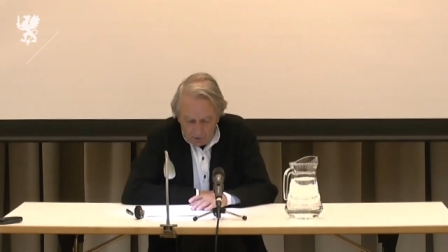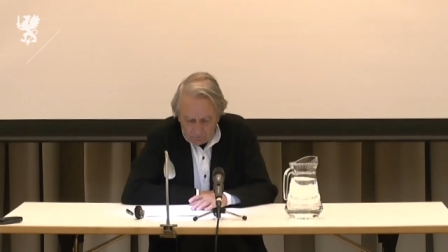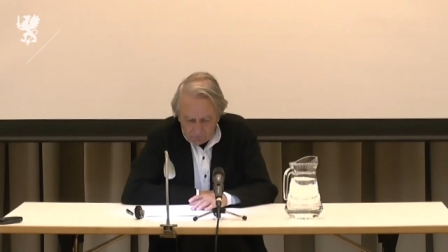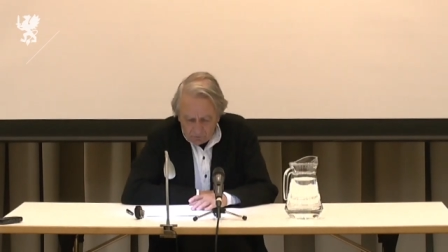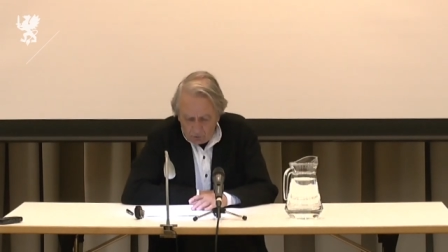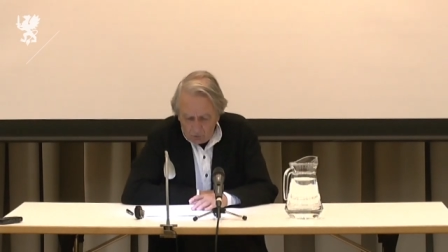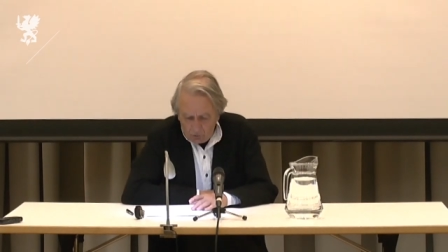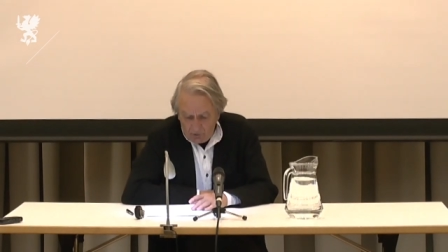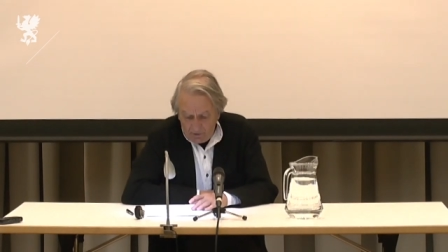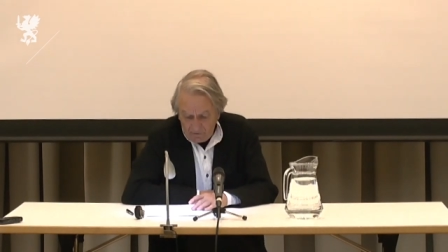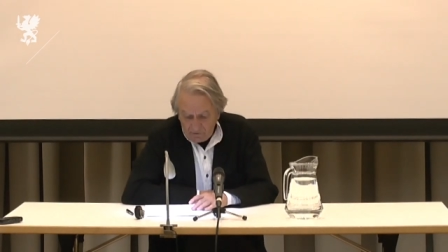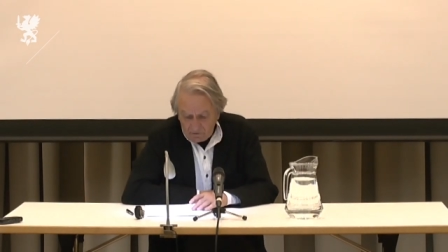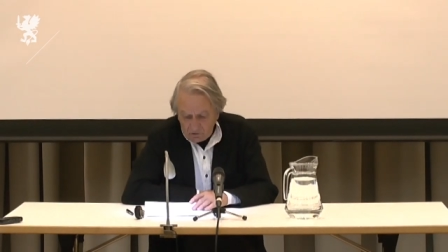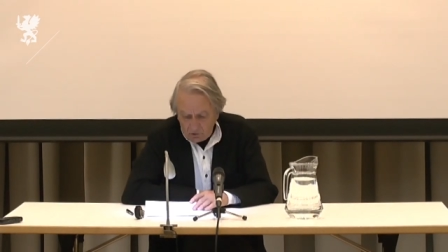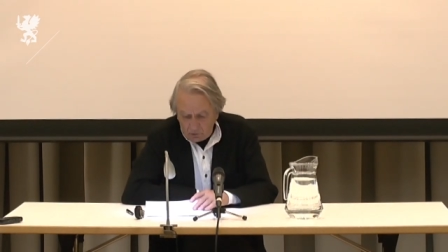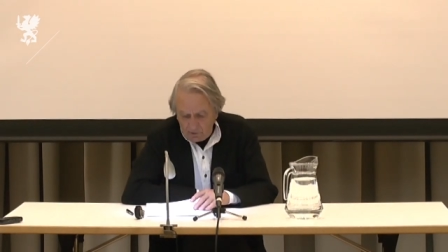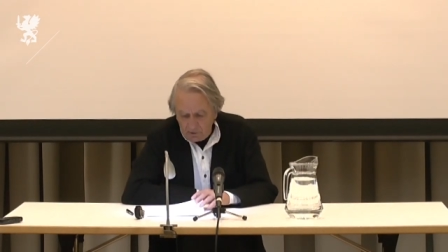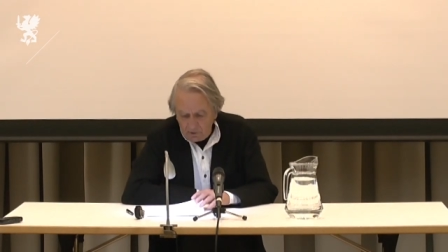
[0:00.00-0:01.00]
the whole
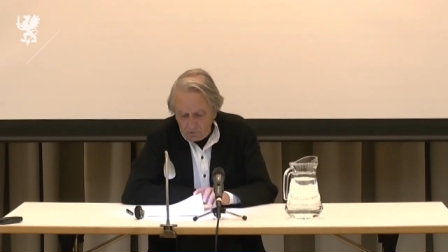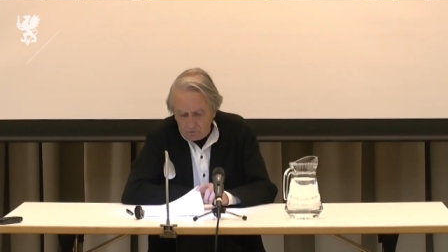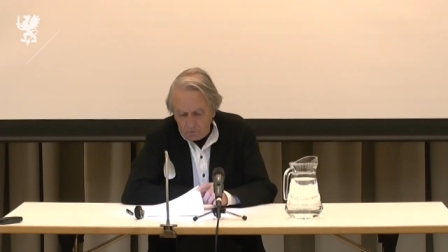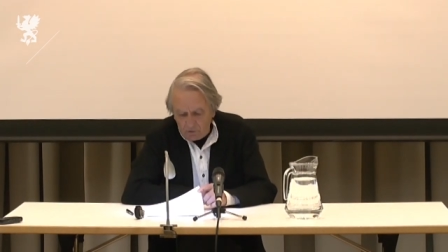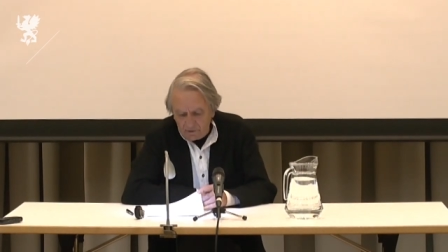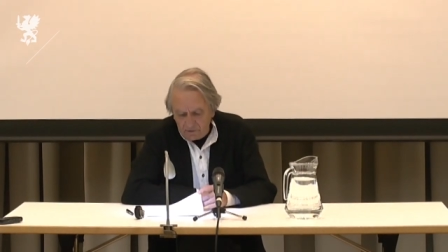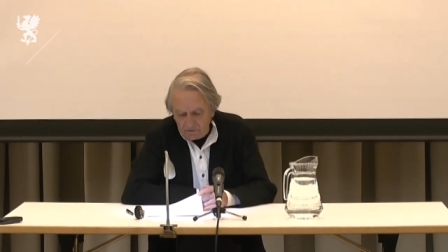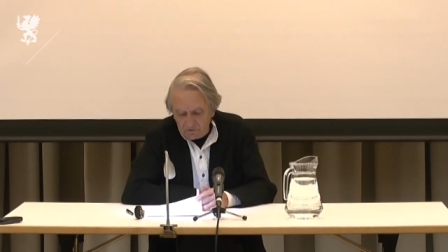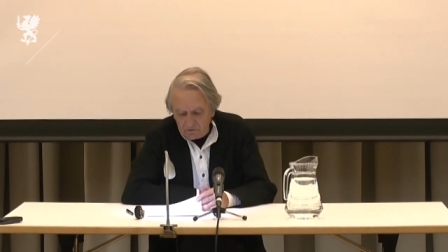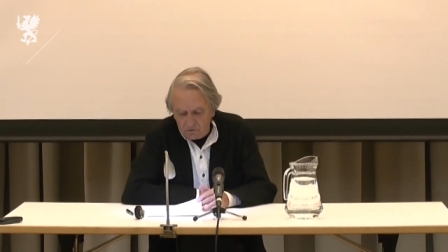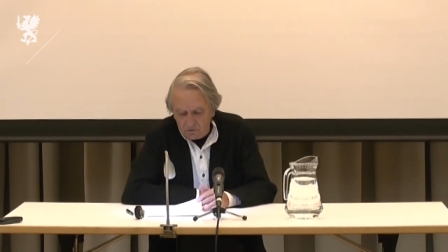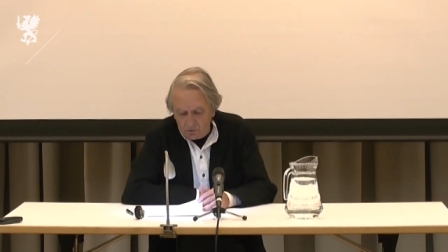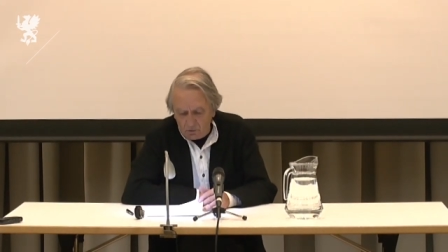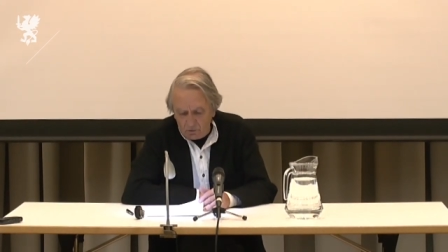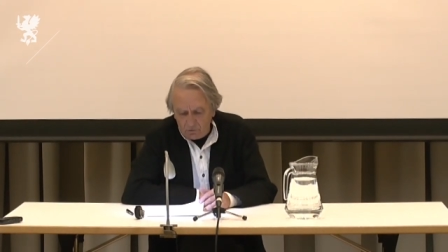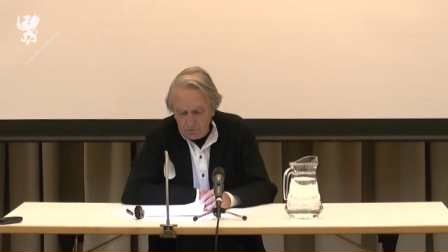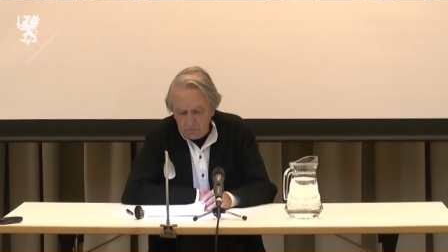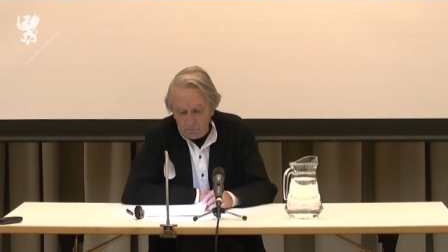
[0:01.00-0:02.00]
history of what is
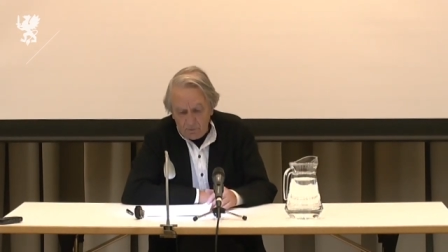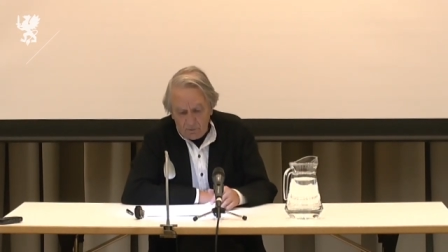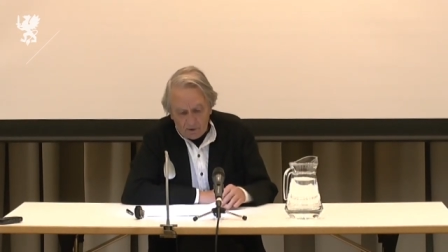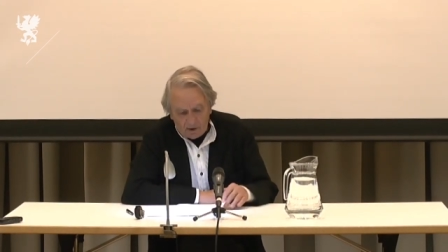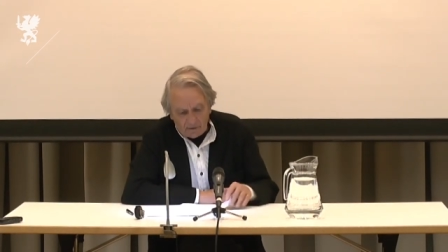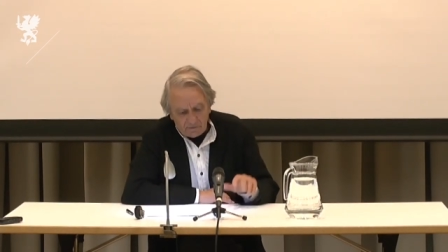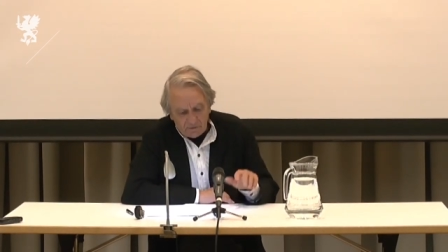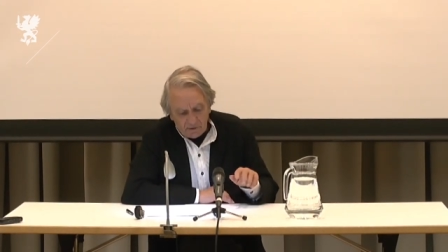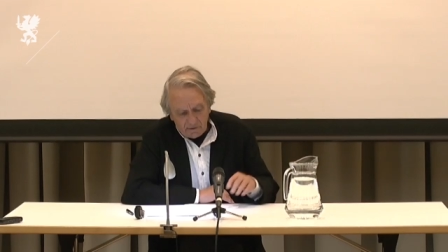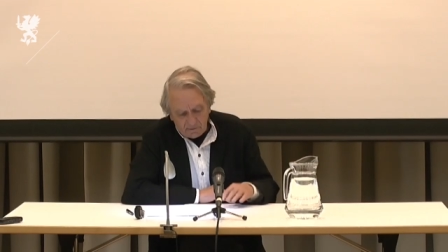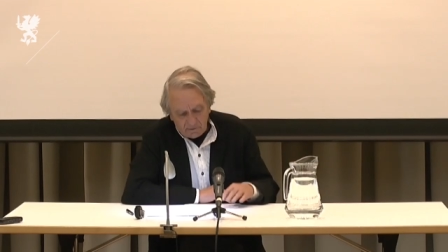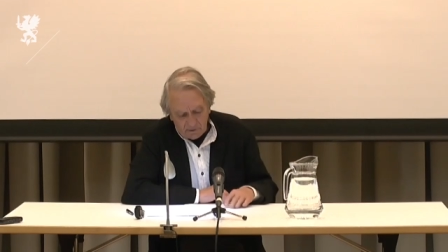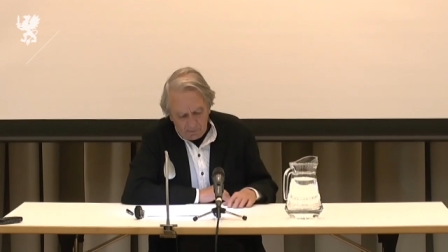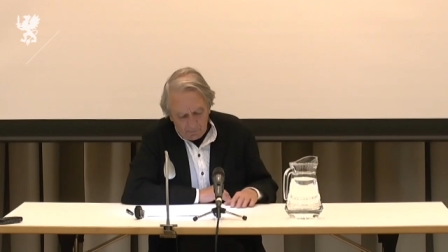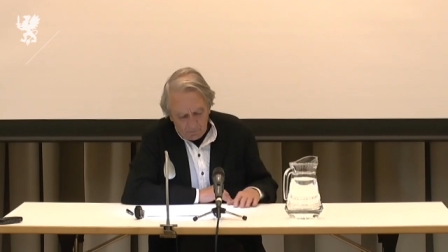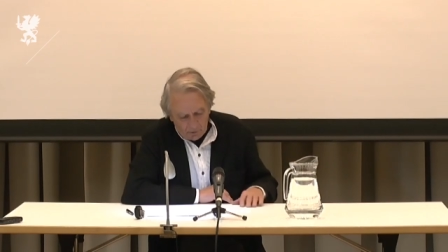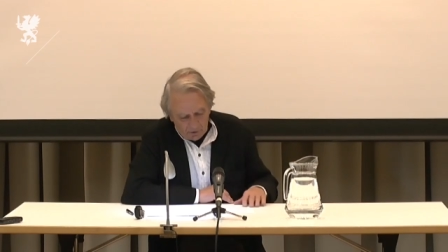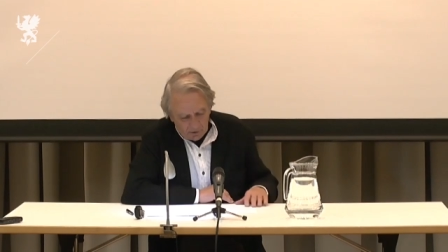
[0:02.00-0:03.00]
called
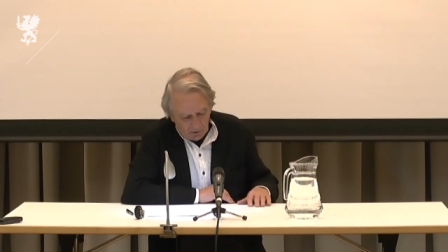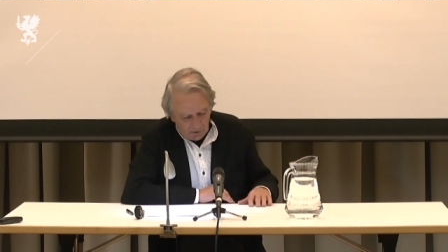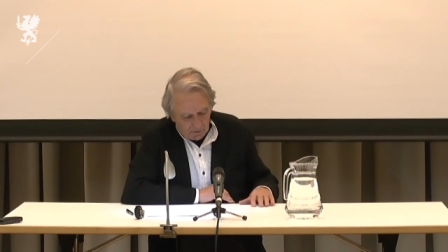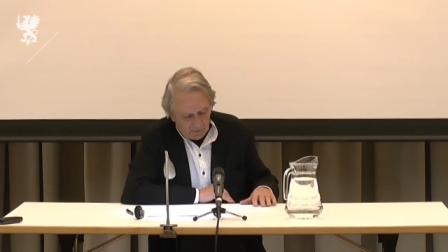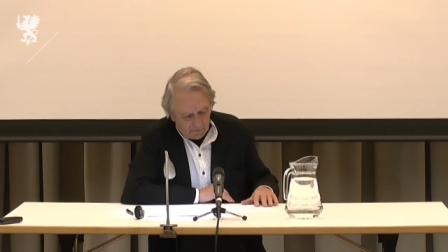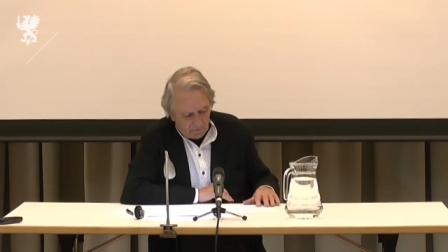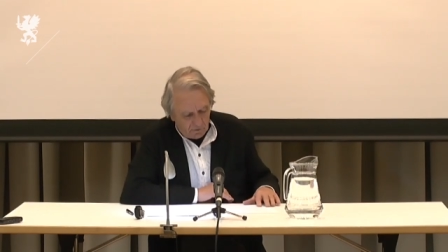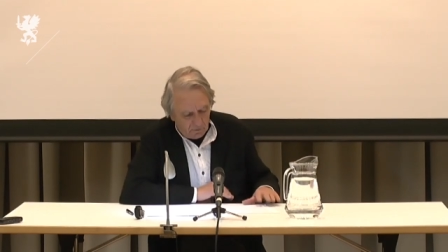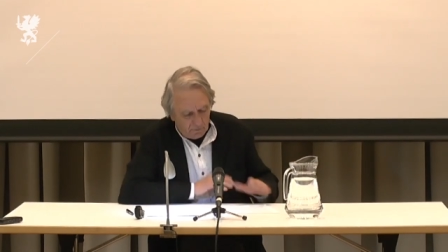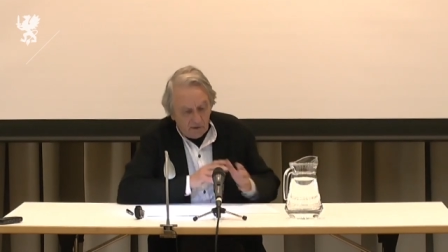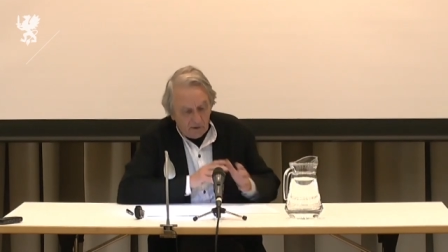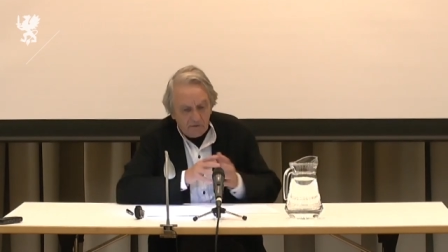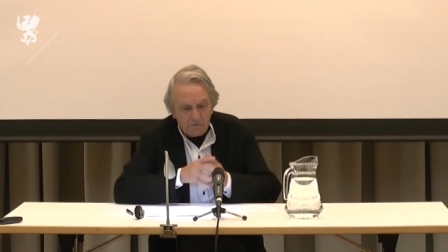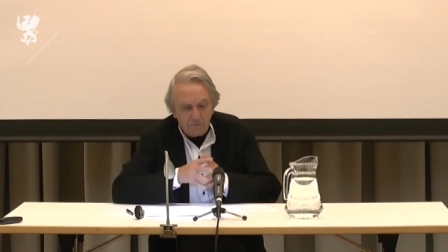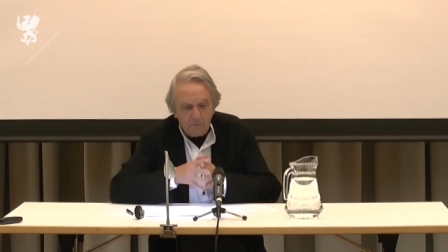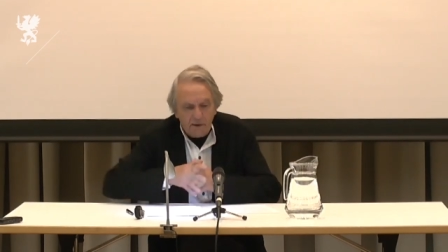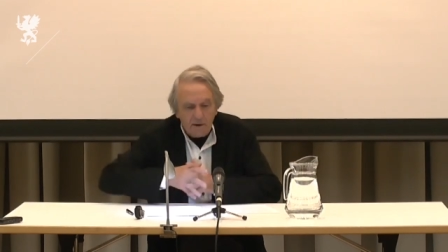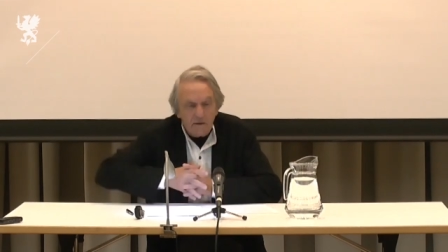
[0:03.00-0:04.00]
artistic modernism
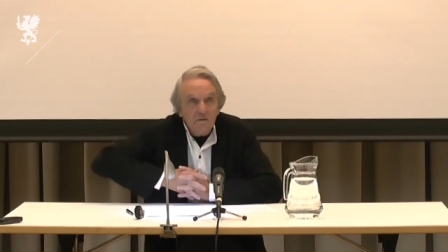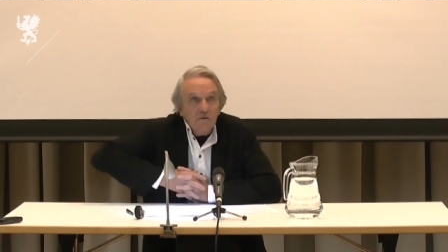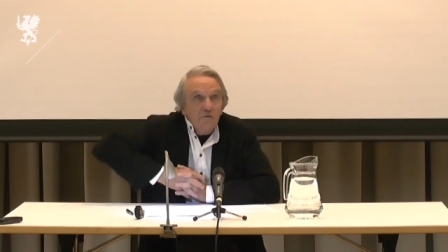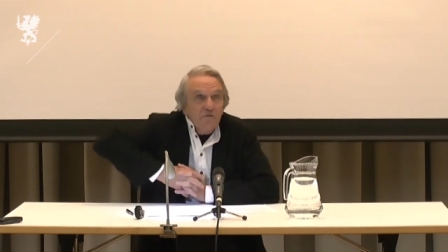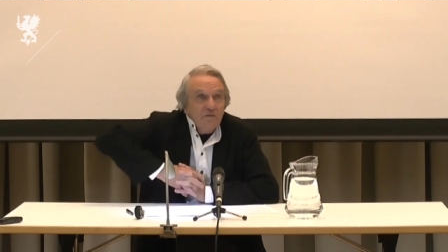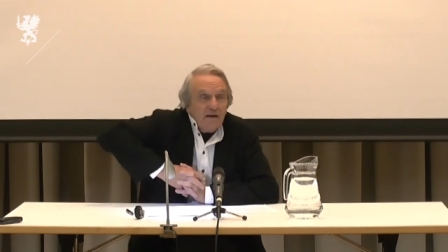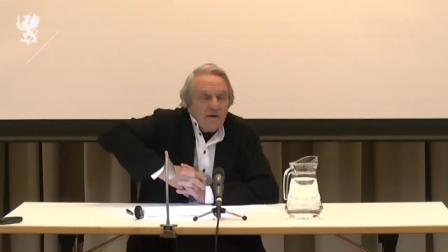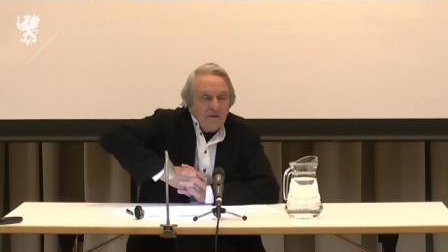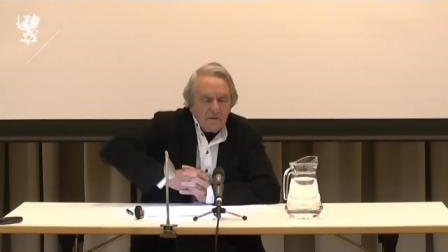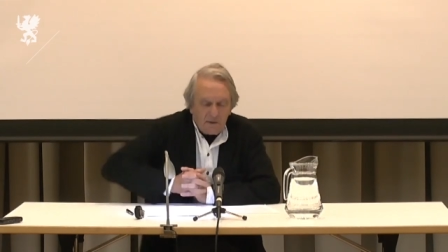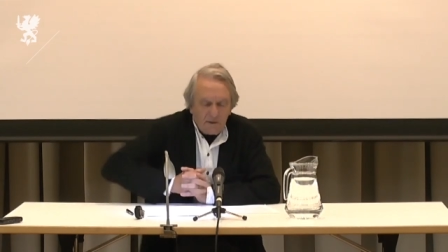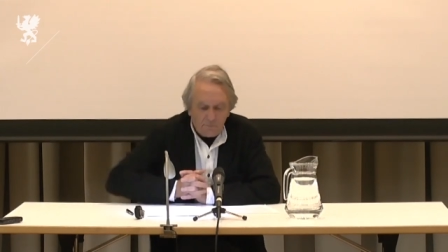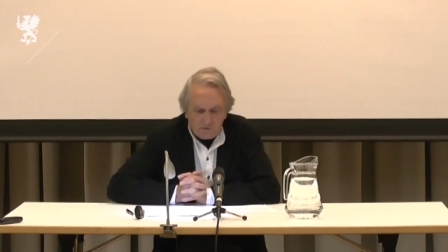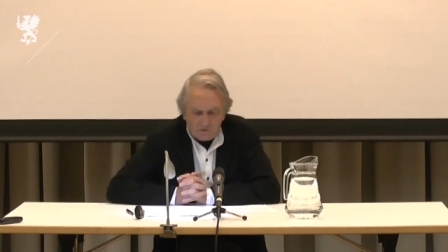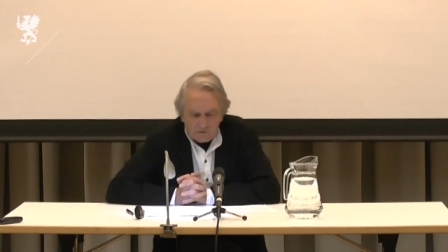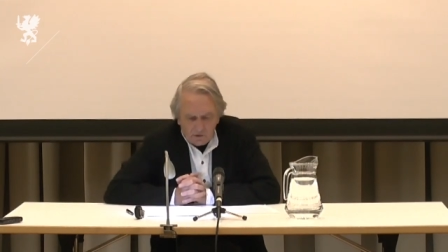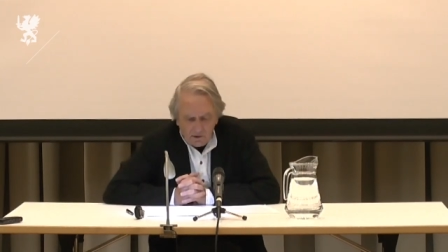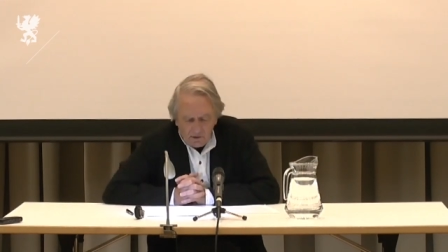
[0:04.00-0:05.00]
is made of the
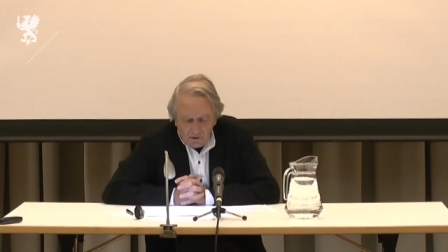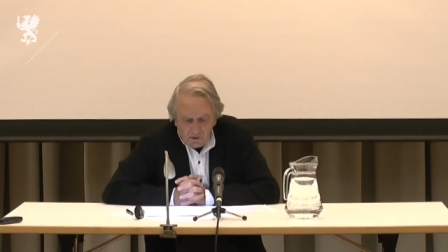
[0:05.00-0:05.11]
attempts